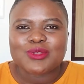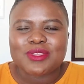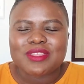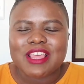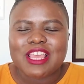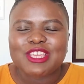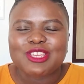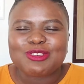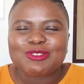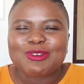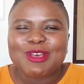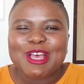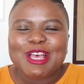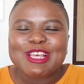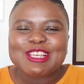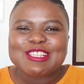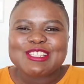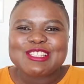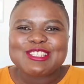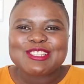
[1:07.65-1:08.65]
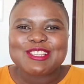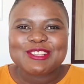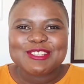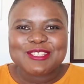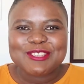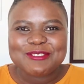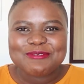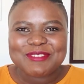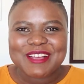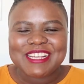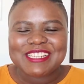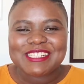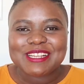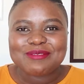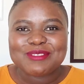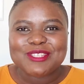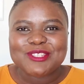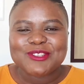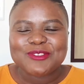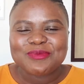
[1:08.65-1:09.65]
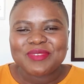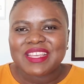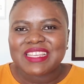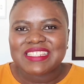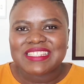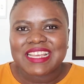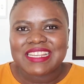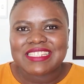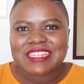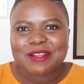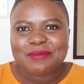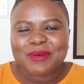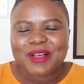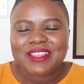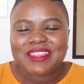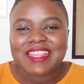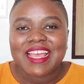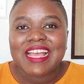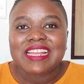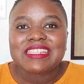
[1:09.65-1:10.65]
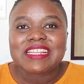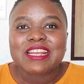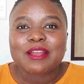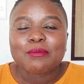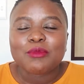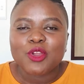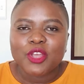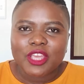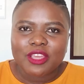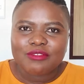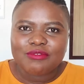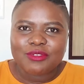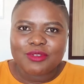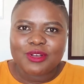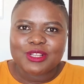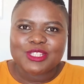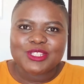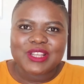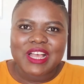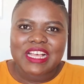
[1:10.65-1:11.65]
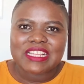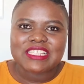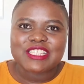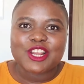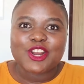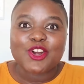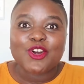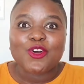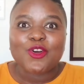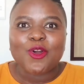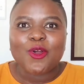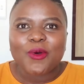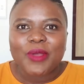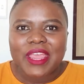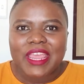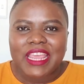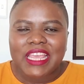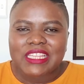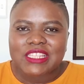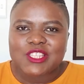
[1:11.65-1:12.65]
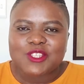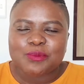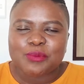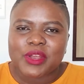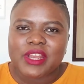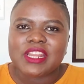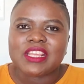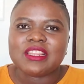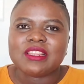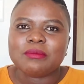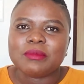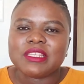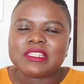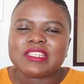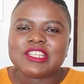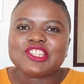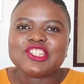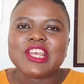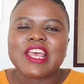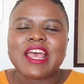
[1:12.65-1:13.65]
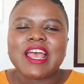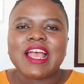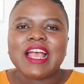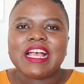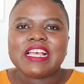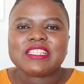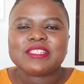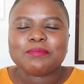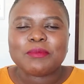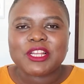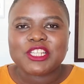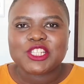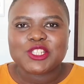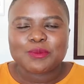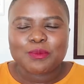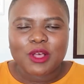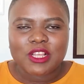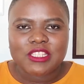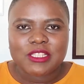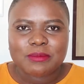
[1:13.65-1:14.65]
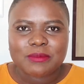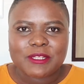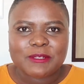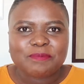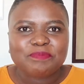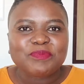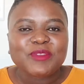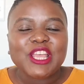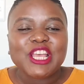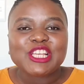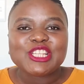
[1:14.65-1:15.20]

So thank you so much. I'm super excited about that. And I'm looking forward to us growing and spreading the message as much as possible.